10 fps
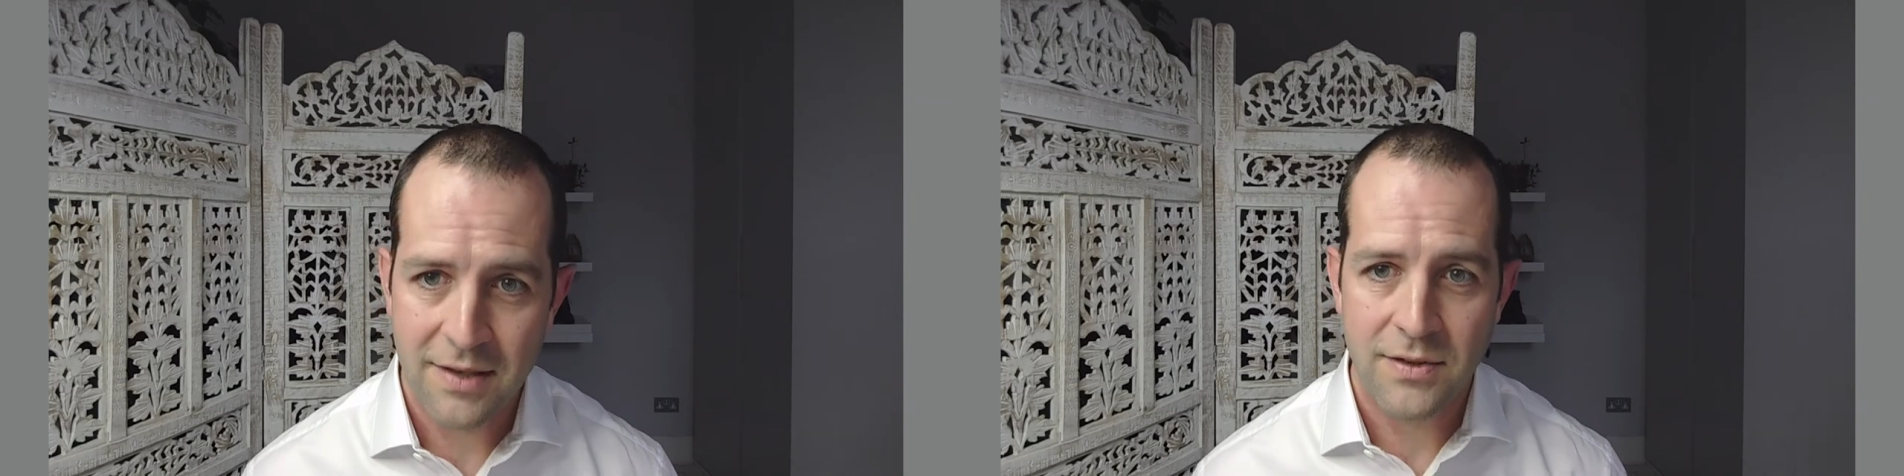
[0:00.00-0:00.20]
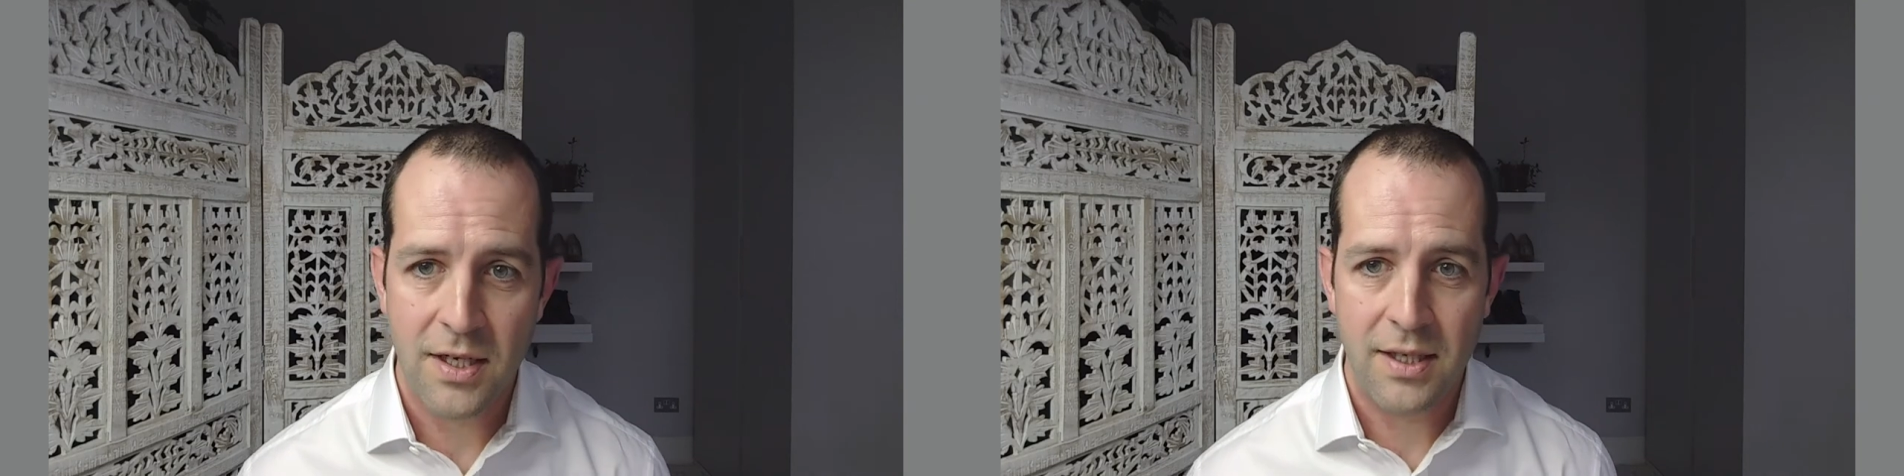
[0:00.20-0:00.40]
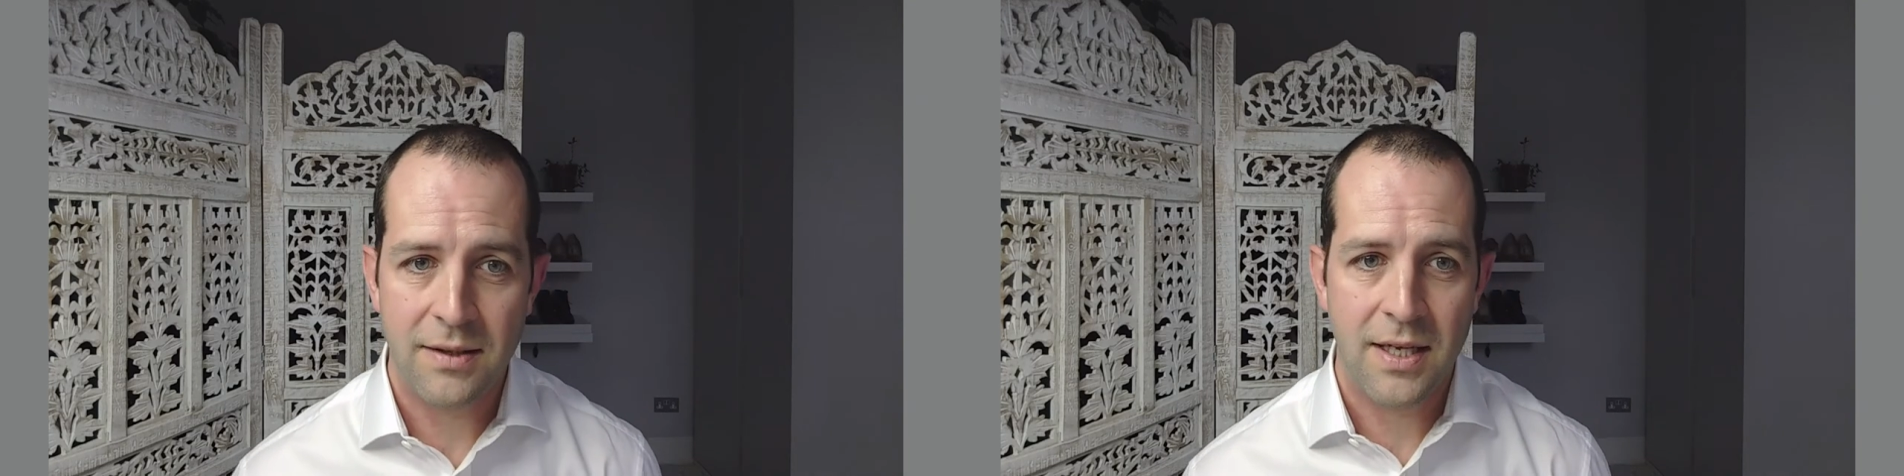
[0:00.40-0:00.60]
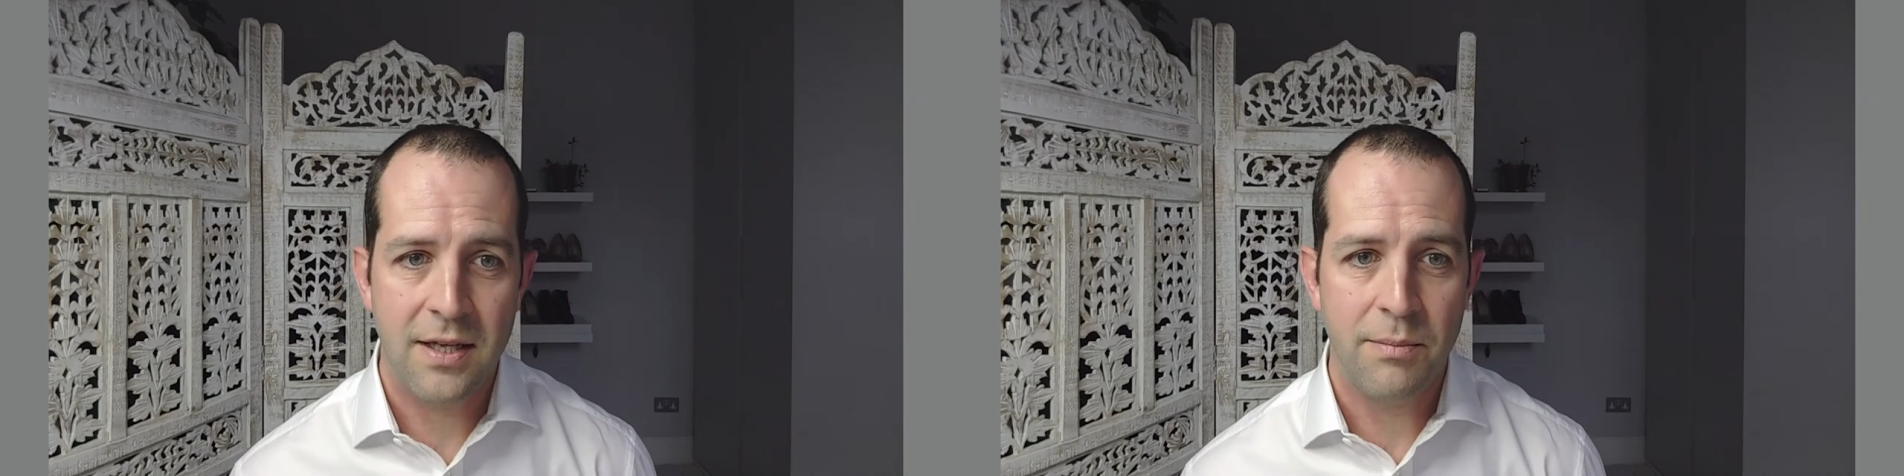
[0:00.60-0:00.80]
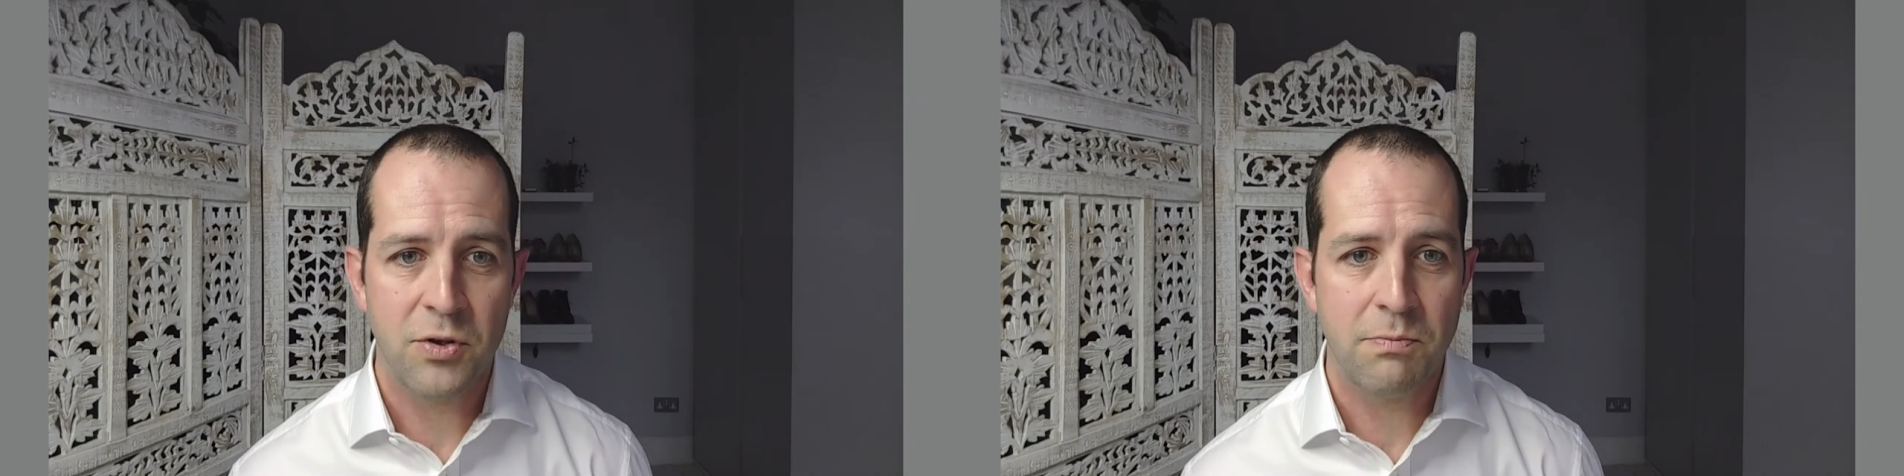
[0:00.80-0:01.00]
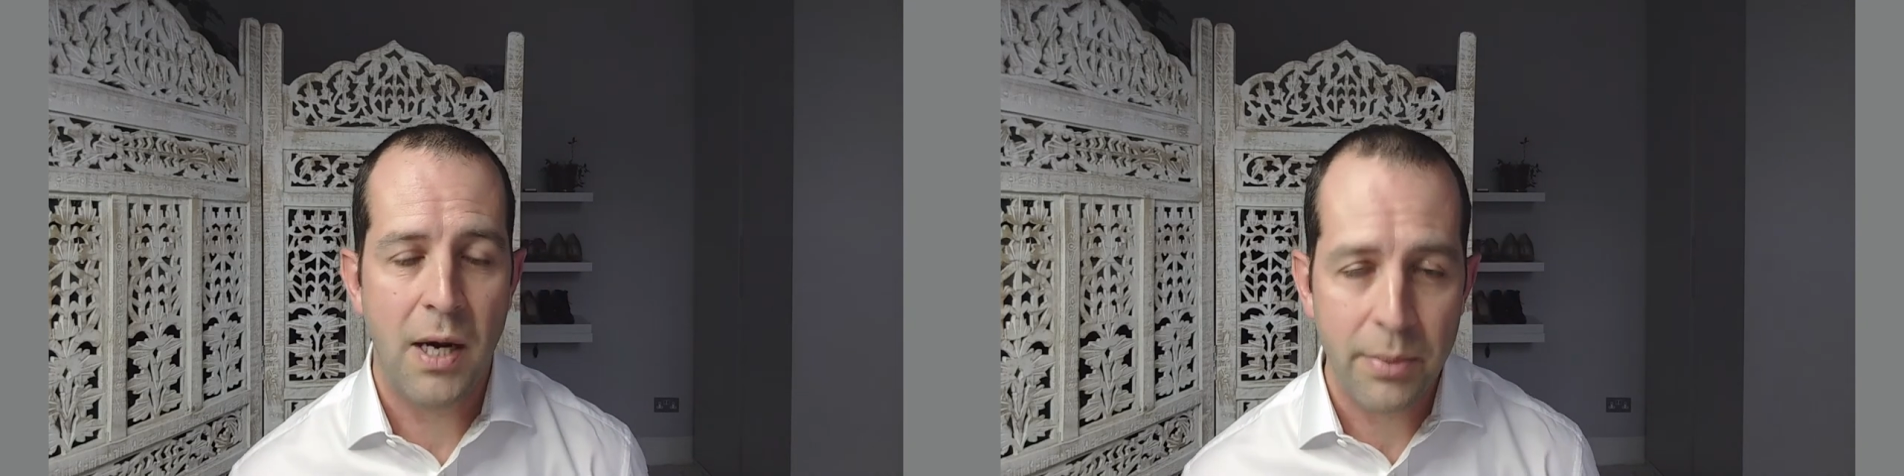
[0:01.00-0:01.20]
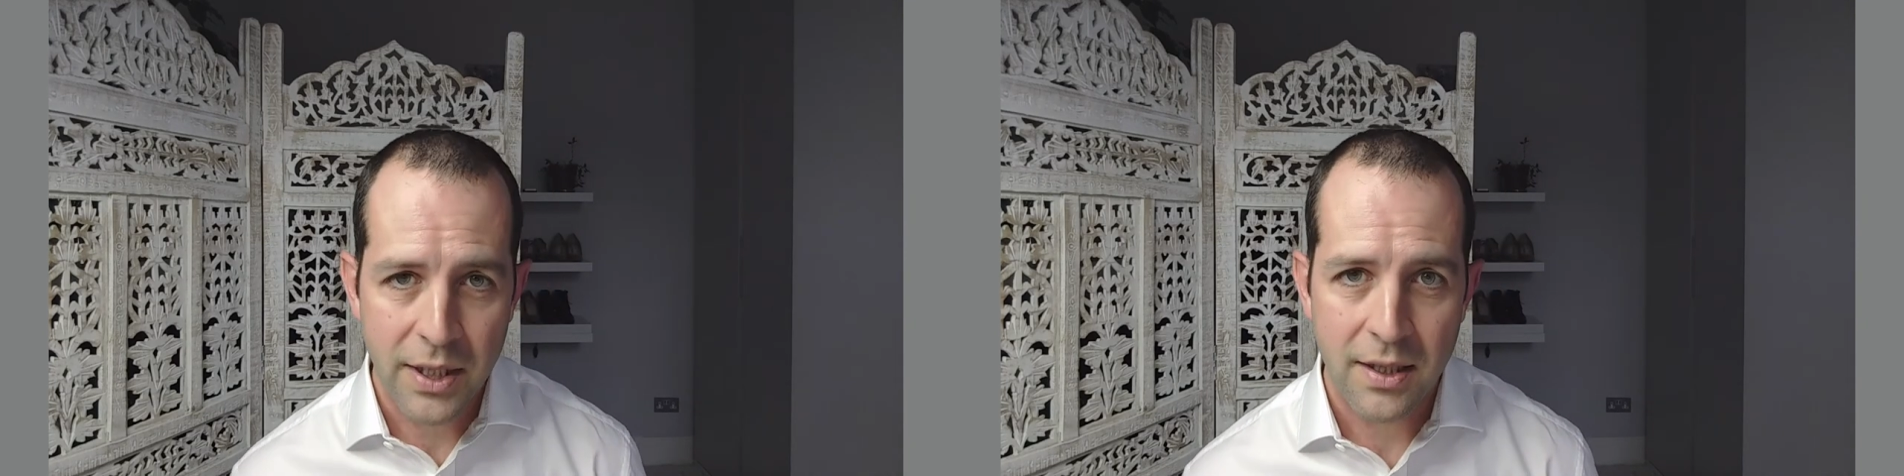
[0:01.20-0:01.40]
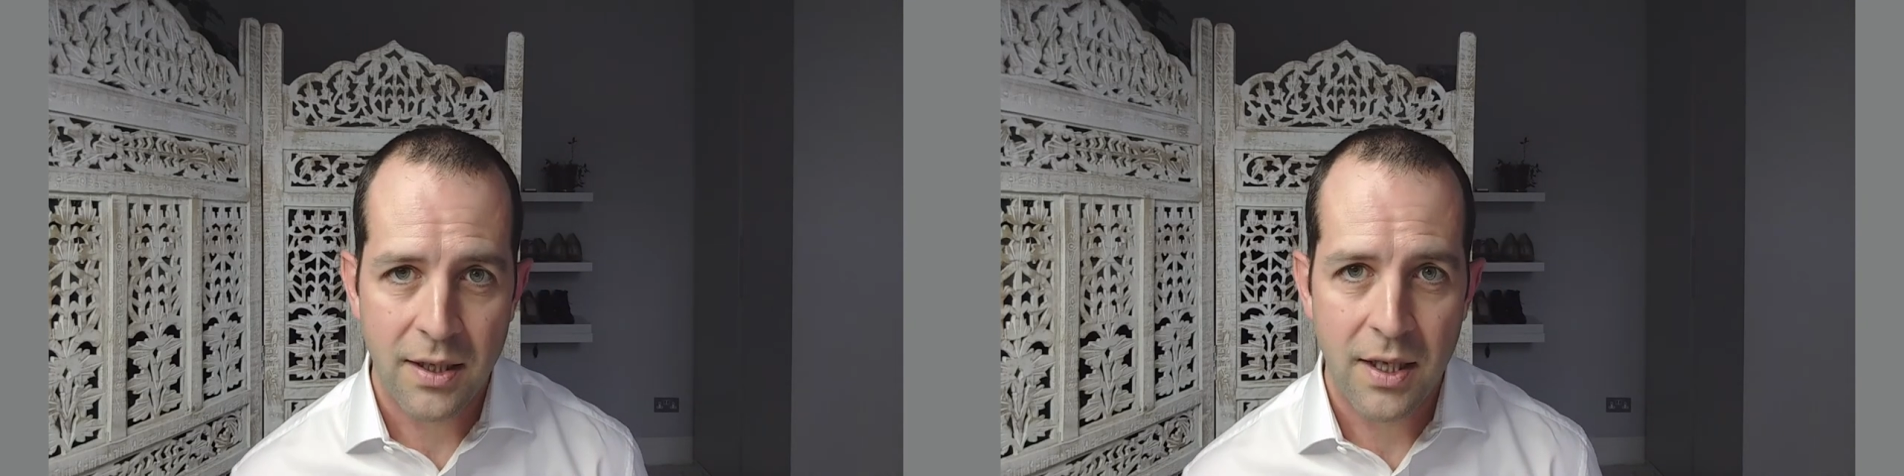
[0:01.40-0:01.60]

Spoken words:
done it in the most public,